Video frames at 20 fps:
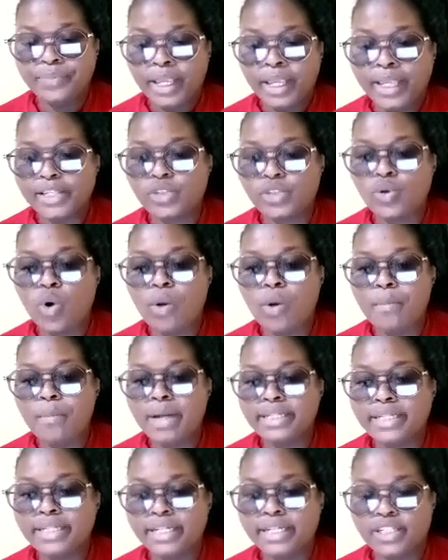is
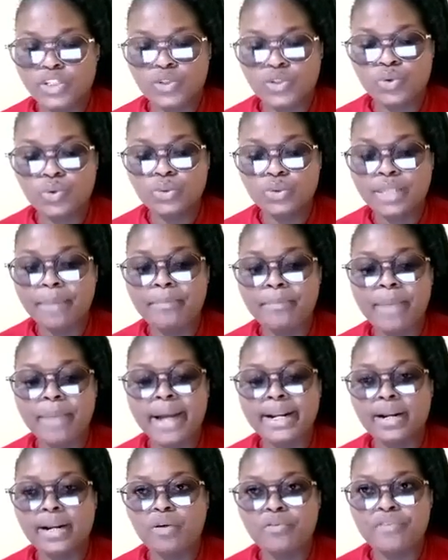commanded through the
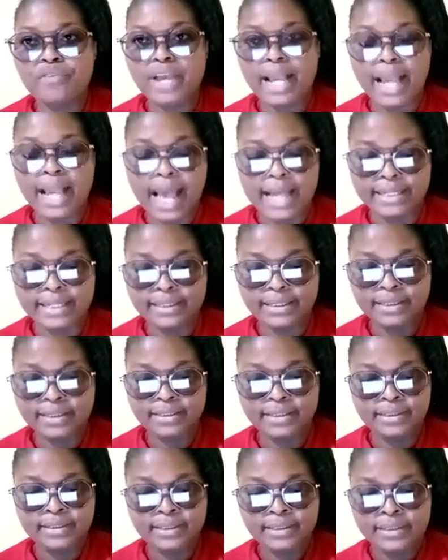barrel of a gun.
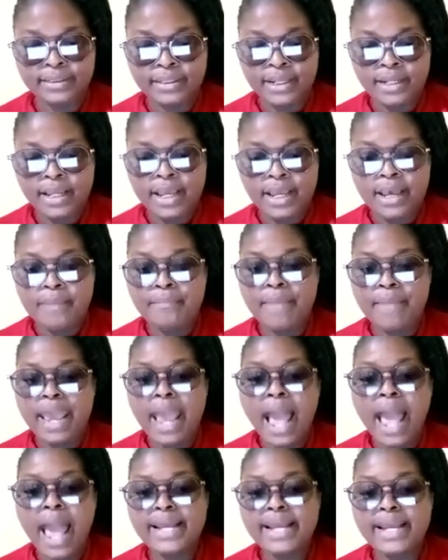
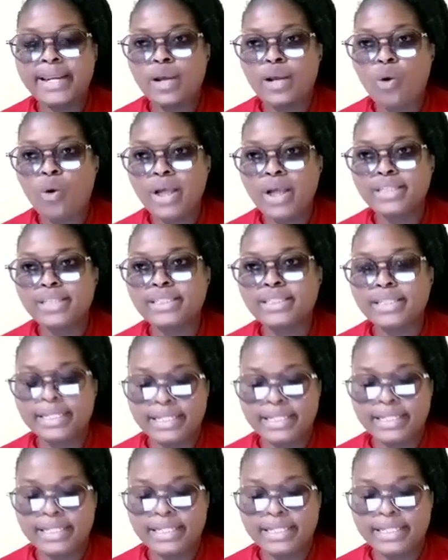May I request,
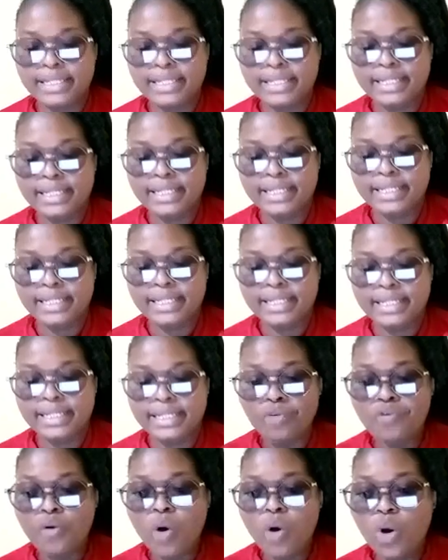in respect
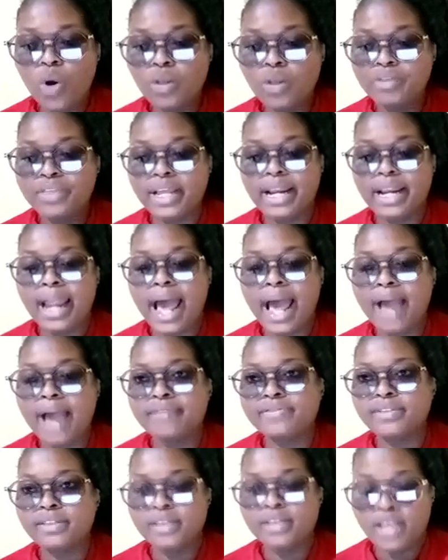of all the
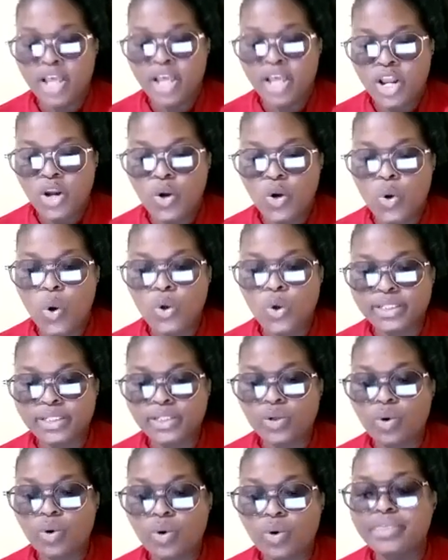lives
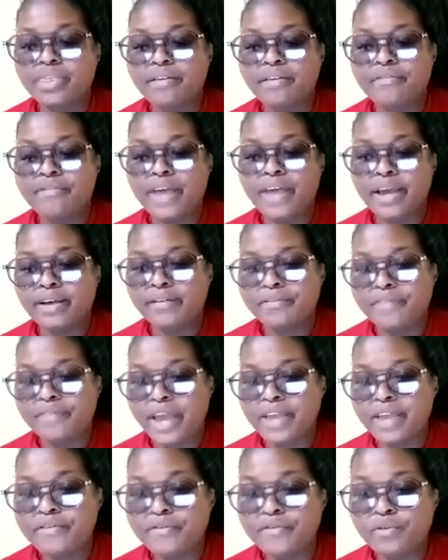lost on the
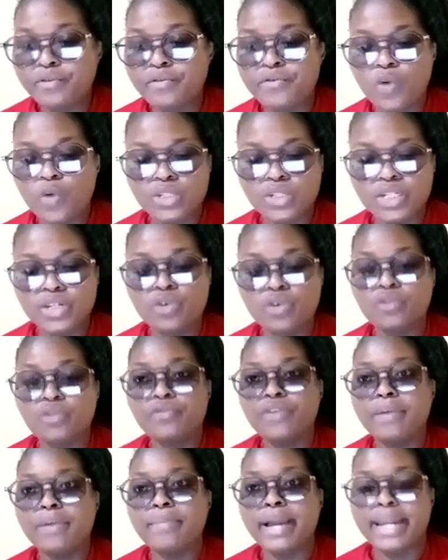fateful 14
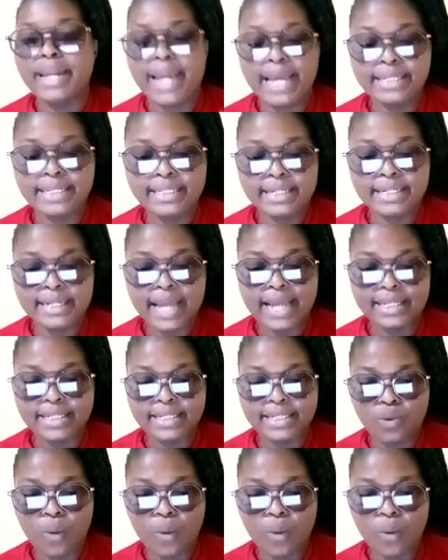November
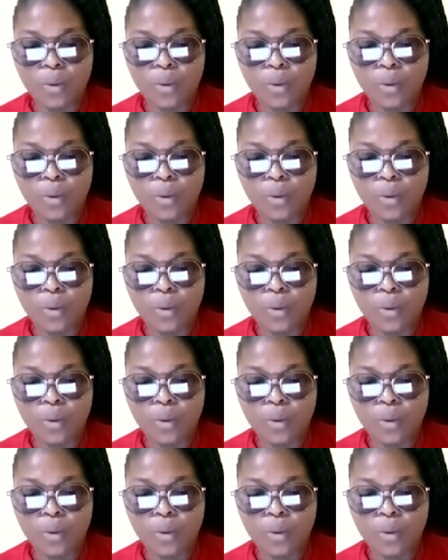1991,